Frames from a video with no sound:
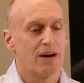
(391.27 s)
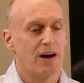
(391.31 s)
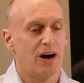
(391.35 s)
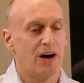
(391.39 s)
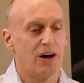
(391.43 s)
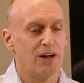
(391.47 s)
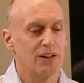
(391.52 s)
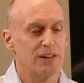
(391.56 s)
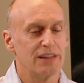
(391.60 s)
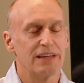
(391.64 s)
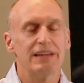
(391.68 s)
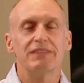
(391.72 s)

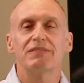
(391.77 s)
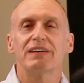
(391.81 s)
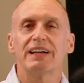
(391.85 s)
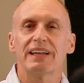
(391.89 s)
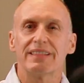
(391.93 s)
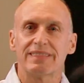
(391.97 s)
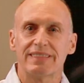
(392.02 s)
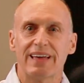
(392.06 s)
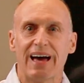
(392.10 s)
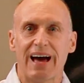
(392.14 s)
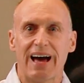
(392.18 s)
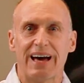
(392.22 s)
I'll leave it
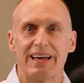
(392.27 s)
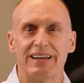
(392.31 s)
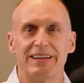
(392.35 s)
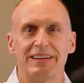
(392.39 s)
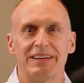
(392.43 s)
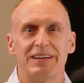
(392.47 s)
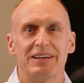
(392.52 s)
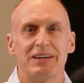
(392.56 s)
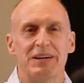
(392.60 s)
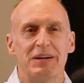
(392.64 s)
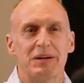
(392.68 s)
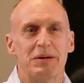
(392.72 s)
at that,
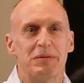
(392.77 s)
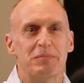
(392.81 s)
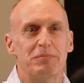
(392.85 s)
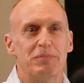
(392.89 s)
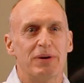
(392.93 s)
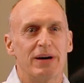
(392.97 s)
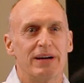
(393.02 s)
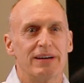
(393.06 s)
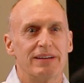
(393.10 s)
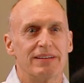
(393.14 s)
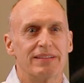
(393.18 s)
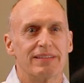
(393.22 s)

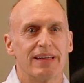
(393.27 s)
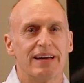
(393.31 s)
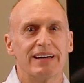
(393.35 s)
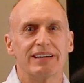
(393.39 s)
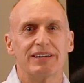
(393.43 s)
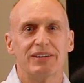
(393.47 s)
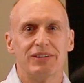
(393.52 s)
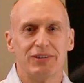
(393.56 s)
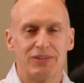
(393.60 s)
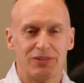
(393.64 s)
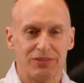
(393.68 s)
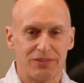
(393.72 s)
but
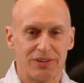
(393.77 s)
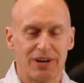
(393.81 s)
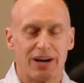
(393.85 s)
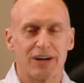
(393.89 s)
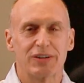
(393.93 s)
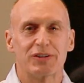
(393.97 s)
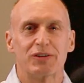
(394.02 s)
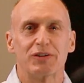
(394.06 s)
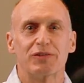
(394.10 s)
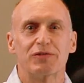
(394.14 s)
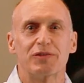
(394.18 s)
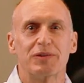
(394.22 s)
thank you,
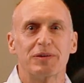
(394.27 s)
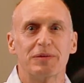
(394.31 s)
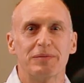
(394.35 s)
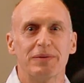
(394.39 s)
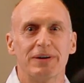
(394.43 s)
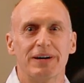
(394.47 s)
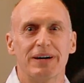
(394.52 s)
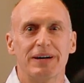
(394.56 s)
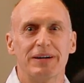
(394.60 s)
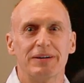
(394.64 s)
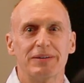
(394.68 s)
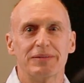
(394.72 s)
doctor,
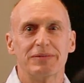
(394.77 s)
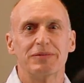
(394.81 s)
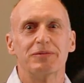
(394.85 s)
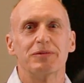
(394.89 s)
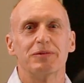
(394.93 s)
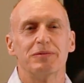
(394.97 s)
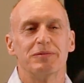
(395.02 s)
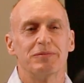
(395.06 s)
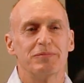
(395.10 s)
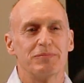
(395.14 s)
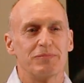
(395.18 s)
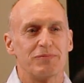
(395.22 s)
for
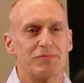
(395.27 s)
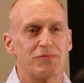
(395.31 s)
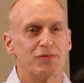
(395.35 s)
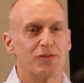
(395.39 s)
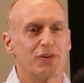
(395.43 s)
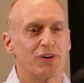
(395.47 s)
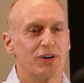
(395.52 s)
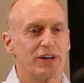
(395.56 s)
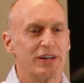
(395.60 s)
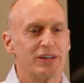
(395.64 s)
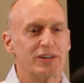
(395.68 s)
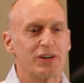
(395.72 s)

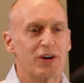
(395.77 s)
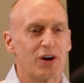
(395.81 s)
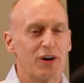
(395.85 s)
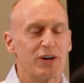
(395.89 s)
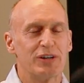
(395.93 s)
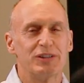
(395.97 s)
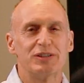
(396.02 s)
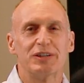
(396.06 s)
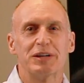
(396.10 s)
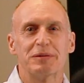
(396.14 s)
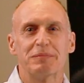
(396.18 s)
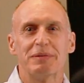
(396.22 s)

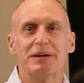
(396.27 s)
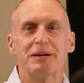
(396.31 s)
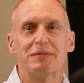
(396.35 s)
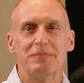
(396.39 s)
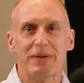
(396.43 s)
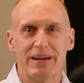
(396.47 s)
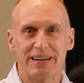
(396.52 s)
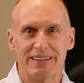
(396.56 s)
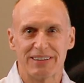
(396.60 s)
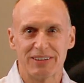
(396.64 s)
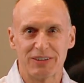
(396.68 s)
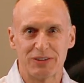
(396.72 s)
encouraging me to
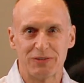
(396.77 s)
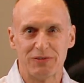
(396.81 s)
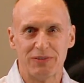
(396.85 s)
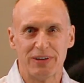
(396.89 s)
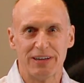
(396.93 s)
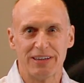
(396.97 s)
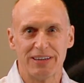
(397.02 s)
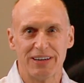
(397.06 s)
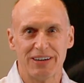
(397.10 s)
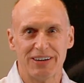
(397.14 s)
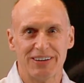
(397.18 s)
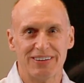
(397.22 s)
make this
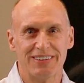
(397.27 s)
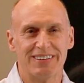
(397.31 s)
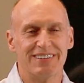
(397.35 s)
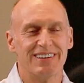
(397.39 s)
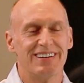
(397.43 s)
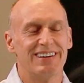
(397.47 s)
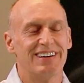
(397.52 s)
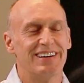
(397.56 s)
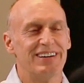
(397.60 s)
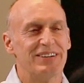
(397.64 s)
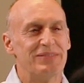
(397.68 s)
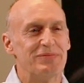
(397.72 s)
video.
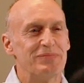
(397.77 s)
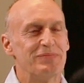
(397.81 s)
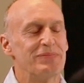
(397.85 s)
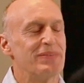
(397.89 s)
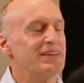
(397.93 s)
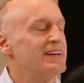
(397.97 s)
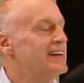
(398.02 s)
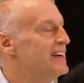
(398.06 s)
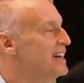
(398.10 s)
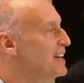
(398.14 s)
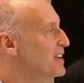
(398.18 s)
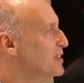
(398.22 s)

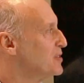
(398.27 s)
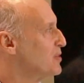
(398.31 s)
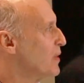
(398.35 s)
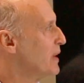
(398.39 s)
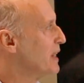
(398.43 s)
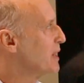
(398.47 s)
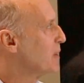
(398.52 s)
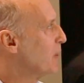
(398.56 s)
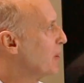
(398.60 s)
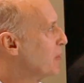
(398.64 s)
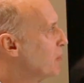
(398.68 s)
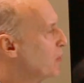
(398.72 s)
So
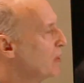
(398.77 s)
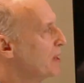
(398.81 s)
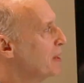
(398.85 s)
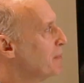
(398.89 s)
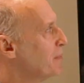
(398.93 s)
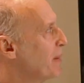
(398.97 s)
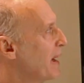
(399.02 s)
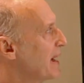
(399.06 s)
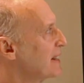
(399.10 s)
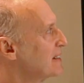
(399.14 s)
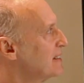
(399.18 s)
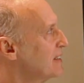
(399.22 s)
anyway, we'll
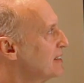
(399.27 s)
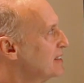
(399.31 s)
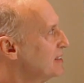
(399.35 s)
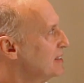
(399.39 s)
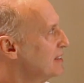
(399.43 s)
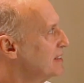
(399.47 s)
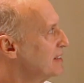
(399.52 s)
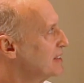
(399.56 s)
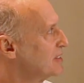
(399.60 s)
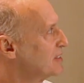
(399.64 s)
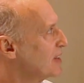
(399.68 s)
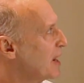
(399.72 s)
get back to
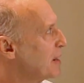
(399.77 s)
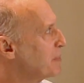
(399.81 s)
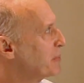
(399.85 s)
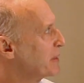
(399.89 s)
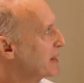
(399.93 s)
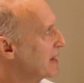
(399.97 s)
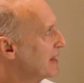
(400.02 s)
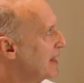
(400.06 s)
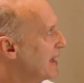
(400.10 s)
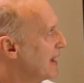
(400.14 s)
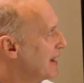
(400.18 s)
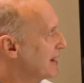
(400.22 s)
the
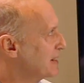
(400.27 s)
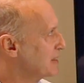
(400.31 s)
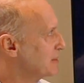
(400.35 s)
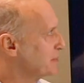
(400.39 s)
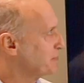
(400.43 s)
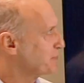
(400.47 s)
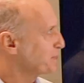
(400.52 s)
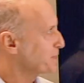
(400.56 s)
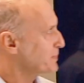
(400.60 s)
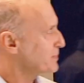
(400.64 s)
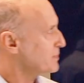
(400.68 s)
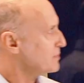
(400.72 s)
topic at hand.
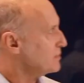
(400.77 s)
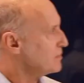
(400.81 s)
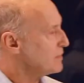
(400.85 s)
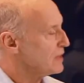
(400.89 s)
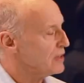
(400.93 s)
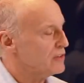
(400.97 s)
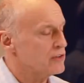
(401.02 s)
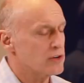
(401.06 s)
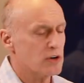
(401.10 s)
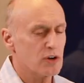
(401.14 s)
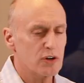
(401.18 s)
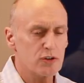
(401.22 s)

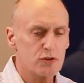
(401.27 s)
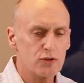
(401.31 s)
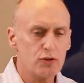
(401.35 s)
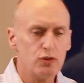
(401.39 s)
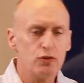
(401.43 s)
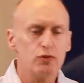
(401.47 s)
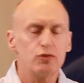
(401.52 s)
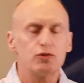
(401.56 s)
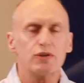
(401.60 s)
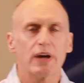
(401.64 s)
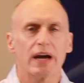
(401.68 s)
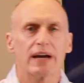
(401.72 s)
There are
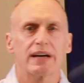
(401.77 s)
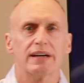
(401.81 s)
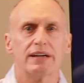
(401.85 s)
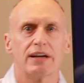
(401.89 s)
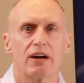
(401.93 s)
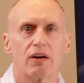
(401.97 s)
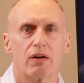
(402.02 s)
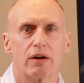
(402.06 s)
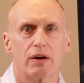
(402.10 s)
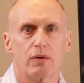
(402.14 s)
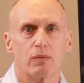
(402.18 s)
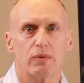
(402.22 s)
two
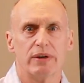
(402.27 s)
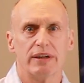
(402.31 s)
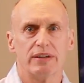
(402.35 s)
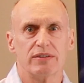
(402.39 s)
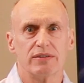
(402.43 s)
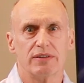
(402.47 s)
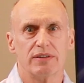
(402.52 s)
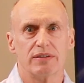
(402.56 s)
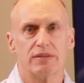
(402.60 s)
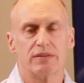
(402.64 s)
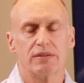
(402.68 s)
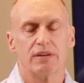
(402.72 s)
secondary
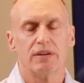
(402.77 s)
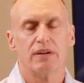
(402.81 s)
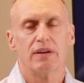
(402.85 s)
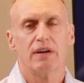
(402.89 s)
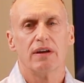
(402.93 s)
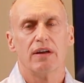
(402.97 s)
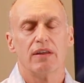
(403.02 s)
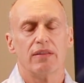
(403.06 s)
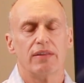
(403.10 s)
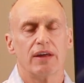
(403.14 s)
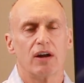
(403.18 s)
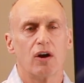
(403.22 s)
reasons
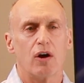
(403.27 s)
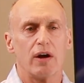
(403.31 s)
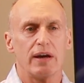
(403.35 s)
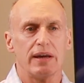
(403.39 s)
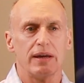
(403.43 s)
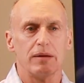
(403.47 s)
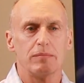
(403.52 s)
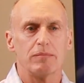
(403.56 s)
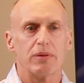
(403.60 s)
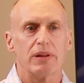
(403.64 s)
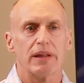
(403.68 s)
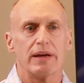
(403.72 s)
that
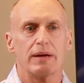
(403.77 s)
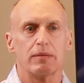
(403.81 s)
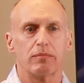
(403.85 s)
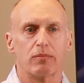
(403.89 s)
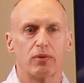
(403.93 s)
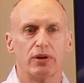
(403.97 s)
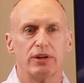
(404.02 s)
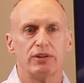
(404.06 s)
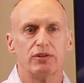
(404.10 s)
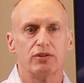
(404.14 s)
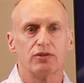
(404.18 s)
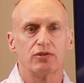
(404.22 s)
implant
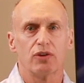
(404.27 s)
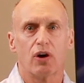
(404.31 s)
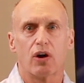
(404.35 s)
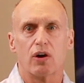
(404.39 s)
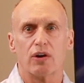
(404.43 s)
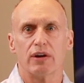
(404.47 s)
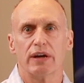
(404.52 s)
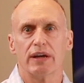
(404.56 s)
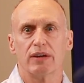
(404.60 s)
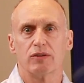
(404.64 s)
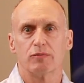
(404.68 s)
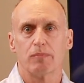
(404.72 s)
bridges
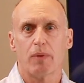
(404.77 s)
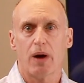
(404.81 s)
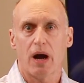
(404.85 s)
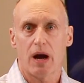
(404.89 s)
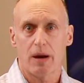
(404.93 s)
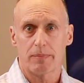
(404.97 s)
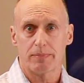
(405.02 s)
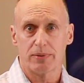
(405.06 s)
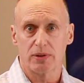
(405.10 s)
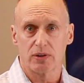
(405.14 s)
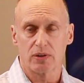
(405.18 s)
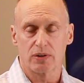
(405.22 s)
aren't as
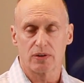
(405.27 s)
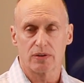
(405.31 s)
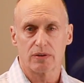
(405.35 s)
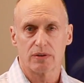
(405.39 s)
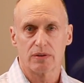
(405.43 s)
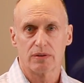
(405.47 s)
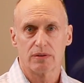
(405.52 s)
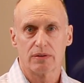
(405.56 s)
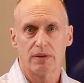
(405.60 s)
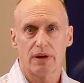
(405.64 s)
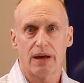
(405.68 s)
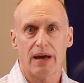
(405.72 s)
popular
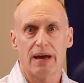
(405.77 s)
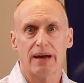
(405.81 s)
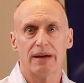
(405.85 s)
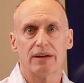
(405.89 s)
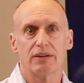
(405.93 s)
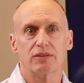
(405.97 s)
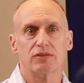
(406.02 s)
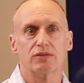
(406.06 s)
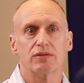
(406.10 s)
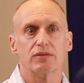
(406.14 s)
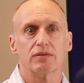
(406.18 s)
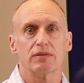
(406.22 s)

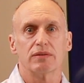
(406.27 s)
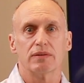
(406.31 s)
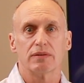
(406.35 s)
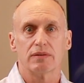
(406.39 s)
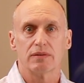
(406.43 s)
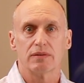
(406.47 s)
as